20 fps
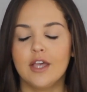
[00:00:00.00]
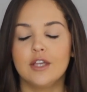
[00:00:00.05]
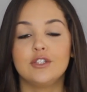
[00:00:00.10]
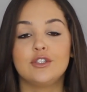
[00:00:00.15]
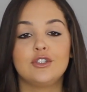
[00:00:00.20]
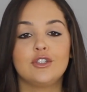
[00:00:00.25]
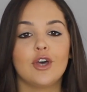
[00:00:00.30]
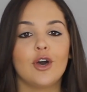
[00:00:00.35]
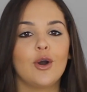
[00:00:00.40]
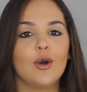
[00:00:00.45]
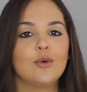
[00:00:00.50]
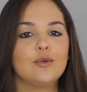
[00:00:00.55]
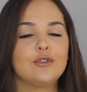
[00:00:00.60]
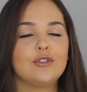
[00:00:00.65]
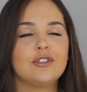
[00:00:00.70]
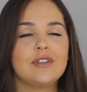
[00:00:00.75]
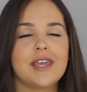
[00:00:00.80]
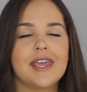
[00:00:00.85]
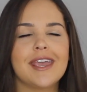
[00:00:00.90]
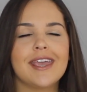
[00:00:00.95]
So
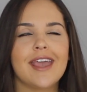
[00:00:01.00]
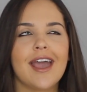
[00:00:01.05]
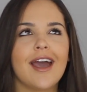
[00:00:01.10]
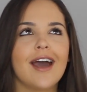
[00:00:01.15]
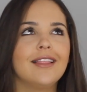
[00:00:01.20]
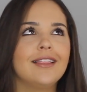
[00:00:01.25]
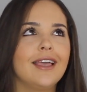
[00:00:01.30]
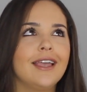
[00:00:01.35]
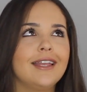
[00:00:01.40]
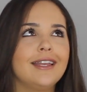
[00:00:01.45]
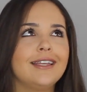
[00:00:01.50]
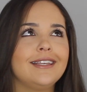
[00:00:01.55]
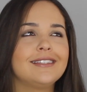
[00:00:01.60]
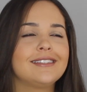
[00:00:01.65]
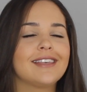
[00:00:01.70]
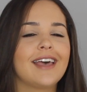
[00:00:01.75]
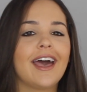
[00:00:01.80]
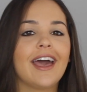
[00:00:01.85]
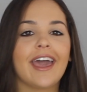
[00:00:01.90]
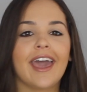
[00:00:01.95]
today,
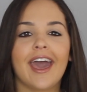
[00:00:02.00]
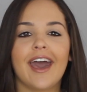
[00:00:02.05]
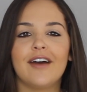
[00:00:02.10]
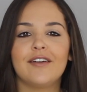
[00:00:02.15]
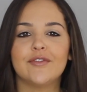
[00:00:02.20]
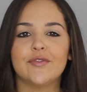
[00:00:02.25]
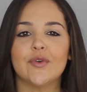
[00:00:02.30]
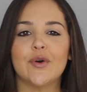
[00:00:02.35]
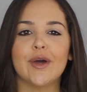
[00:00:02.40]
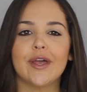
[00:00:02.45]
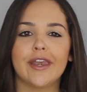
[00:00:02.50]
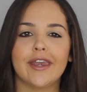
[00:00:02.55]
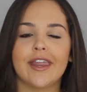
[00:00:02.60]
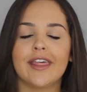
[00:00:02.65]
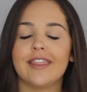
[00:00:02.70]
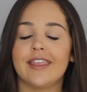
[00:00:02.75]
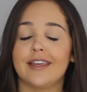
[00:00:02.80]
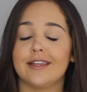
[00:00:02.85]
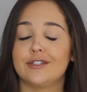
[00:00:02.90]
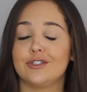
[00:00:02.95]
ladies, I have one
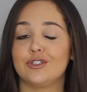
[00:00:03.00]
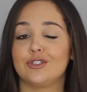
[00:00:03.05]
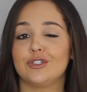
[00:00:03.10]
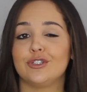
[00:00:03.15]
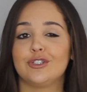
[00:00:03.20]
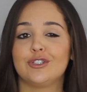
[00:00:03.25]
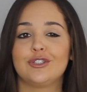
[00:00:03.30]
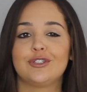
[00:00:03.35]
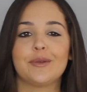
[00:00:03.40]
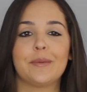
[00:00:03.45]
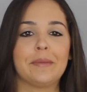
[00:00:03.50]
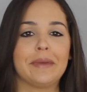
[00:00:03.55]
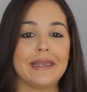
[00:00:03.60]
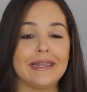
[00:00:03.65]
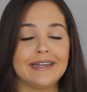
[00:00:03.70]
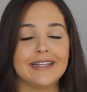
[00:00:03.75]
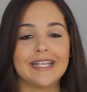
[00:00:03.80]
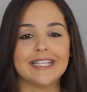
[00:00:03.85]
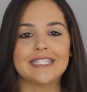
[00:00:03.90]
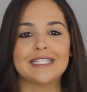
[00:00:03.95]
that is just
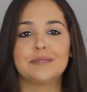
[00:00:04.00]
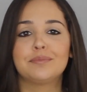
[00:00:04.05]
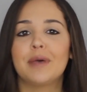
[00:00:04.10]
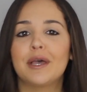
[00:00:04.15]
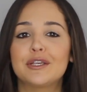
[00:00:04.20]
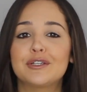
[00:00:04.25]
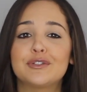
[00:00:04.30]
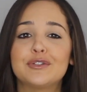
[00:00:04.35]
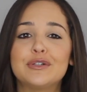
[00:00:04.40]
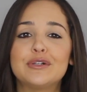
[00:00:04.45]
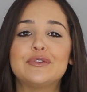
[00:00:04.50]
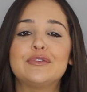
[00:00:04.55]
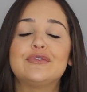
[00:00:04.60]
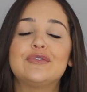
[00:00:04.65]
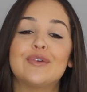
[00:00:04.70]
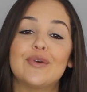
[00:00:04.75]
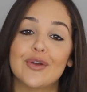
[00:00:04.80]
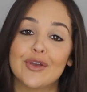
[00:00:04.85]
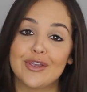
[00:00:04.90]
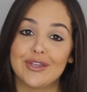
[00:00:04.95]
made special
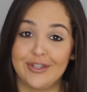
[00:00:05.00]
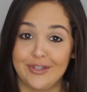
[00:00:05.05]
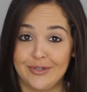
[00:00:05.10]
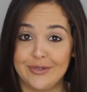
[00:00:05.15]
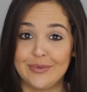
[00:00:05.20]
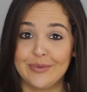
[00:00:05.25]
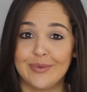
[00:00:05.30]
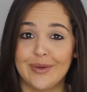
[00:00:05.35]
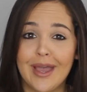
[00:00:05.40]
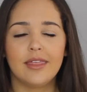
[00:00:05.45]
for you.